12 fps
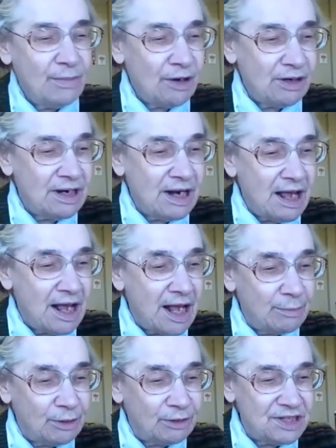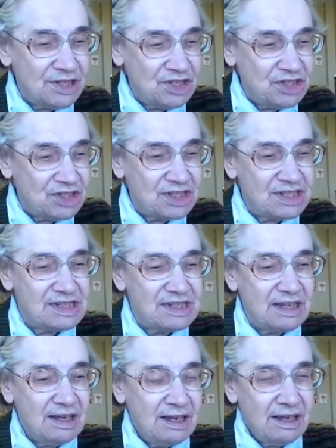Martin Abel
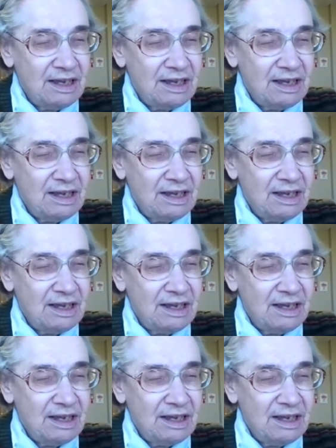teaches